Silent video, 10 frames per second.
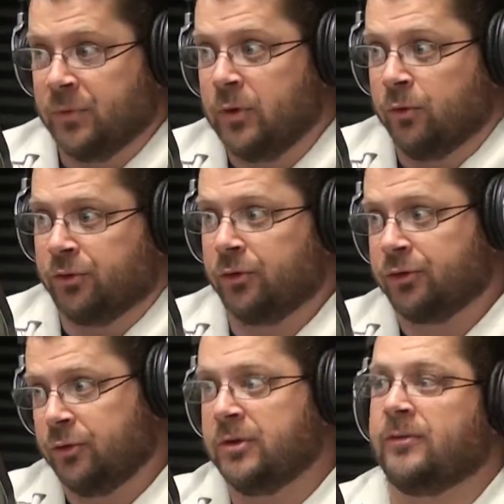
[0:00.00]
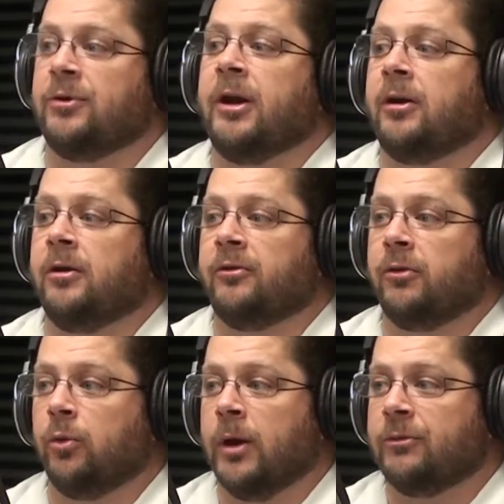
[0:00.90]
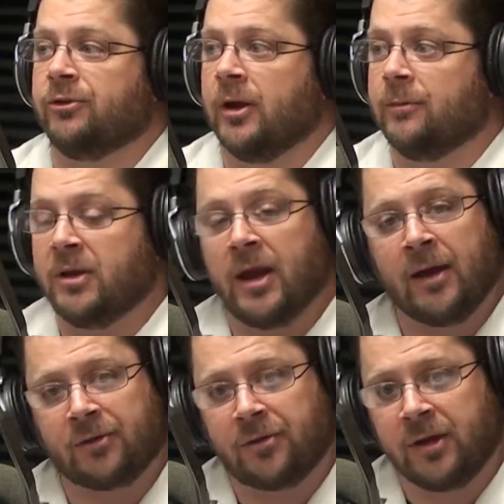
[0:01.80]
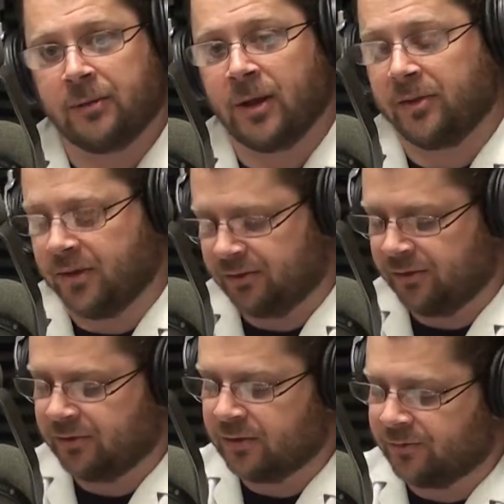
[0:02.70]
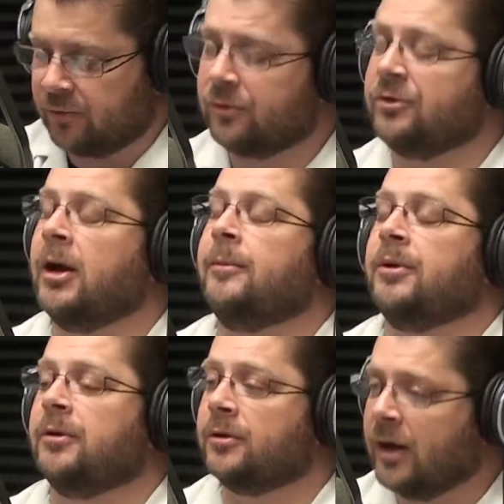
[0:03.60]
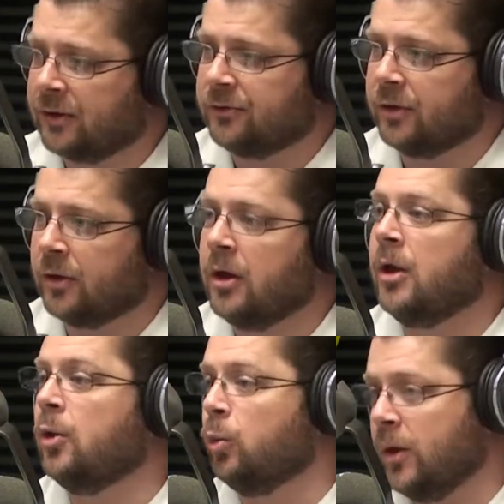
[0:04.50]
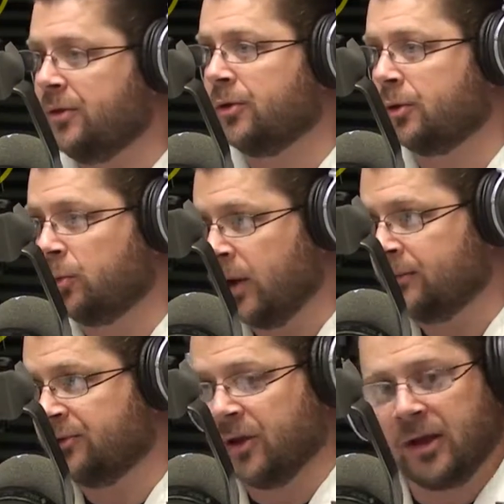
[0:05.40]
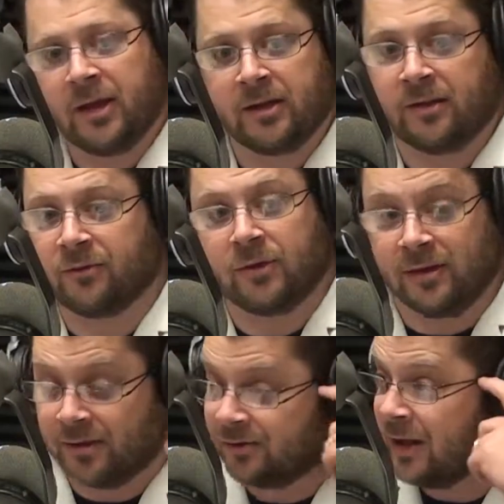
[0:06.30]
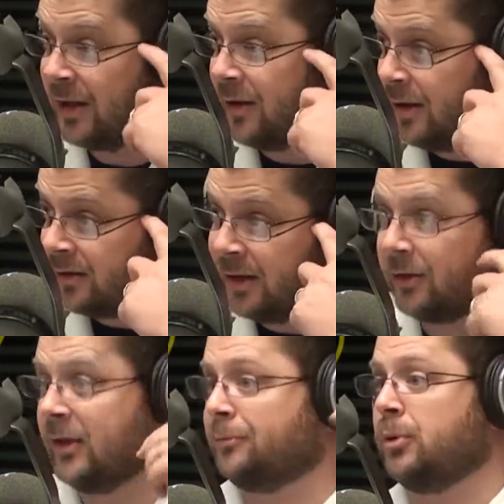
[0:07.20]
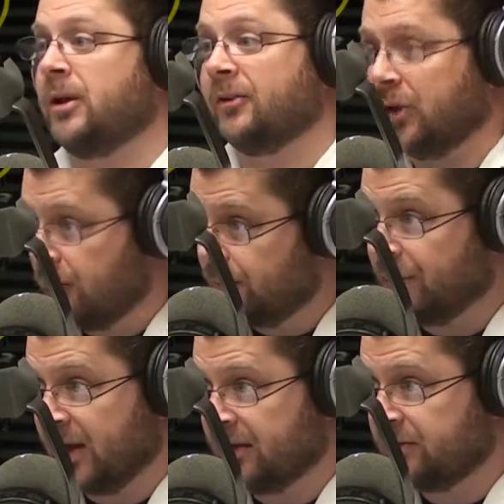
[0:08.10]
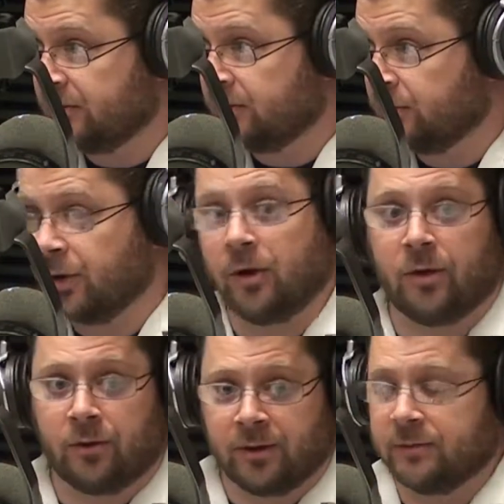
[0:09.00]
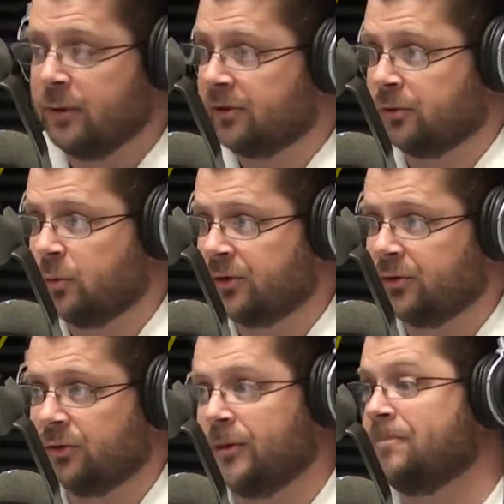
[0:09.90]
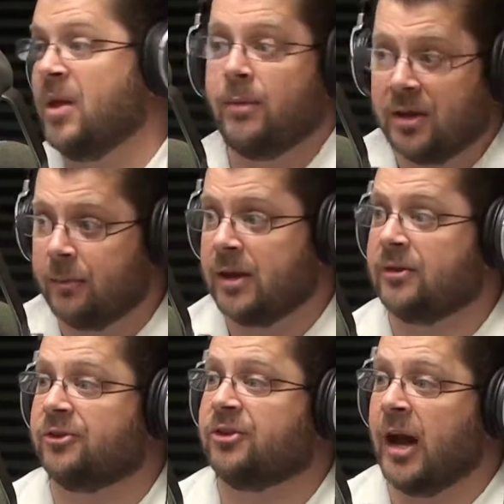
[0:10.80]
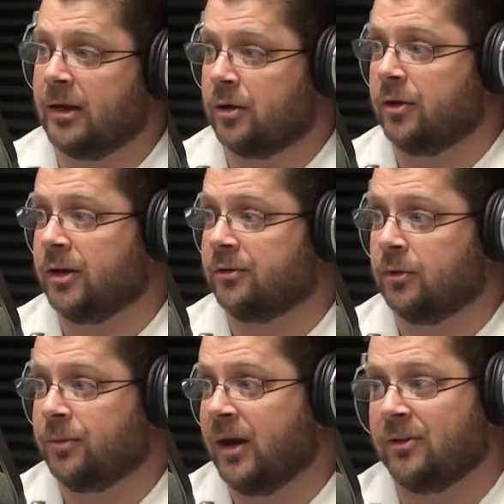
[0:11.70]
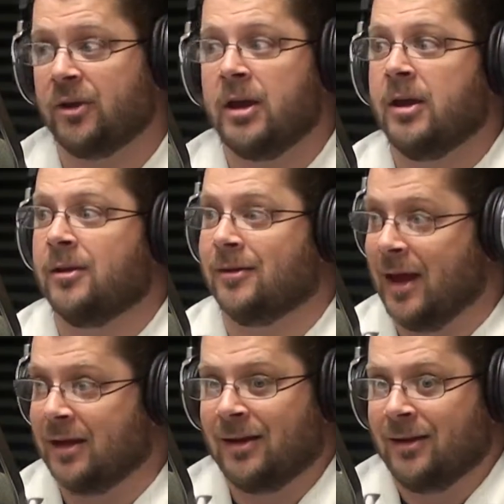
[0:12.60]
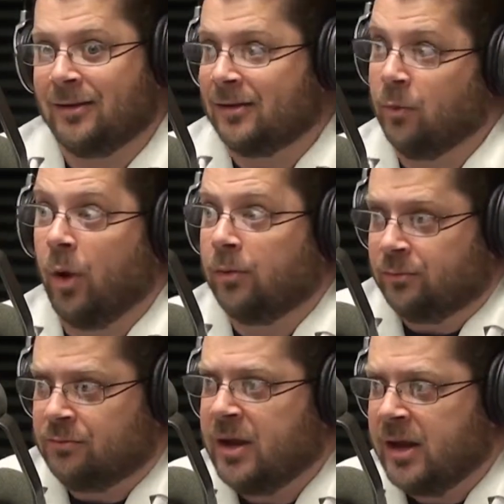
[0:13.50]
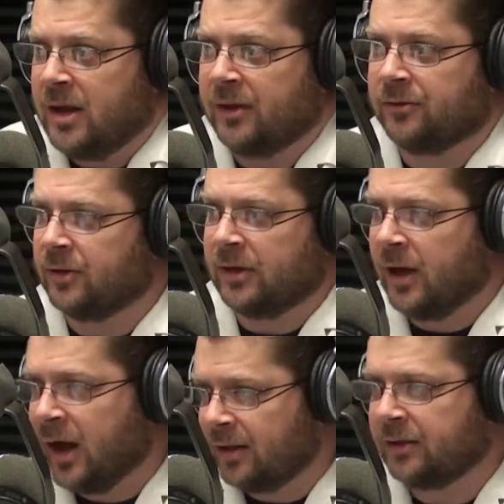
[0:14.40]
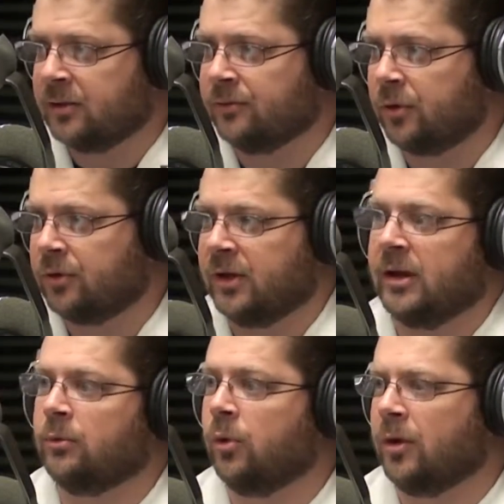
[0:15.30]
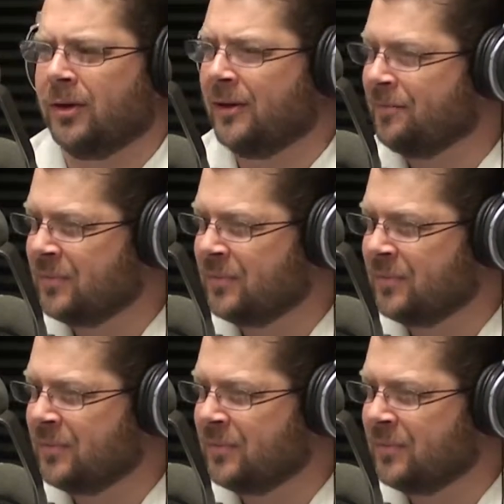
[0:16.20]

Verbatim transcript: users to different areas of their website, but you have to think about this. This is the first time they're interacting with your website, and it's not nearly as pretty as the homepage with all the bells and whistles. Maybe coming in sidelong into a page that won't be as highly converting. It won't.